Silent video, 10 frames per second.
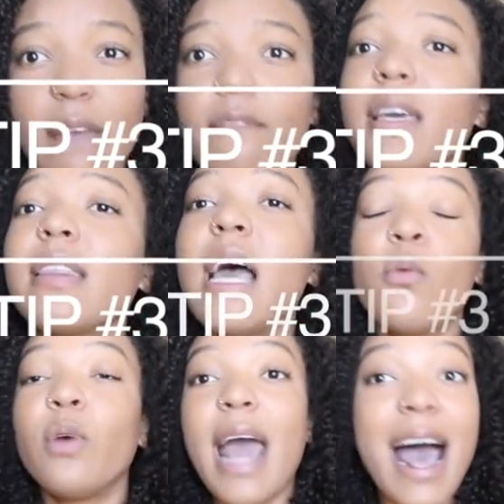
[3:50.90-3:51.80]
5th,
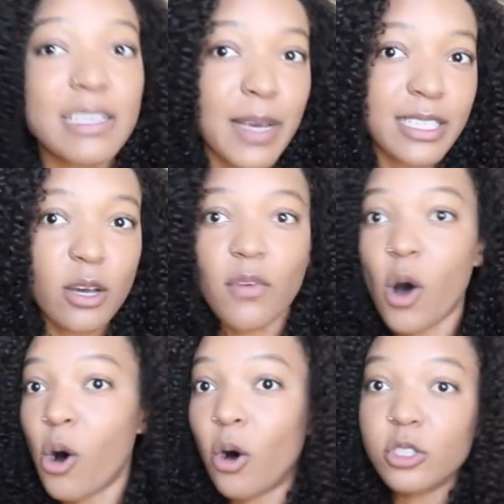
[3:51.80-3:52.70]
I would ask myself
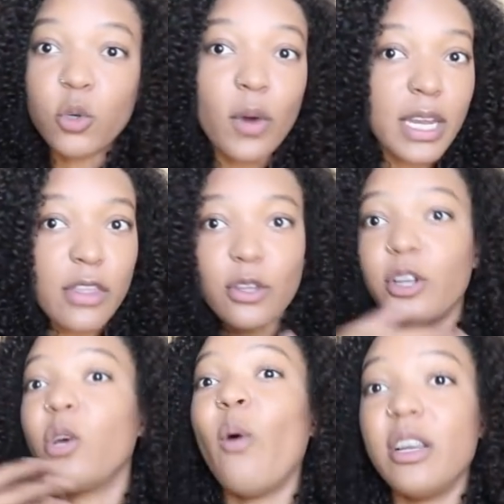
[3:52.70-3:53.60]
all 20,
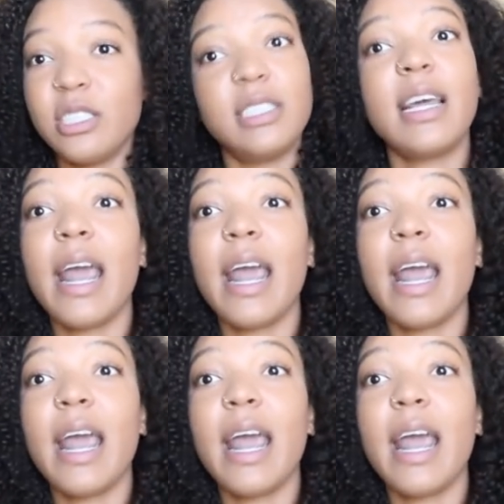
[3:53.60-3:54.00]
30 questions that I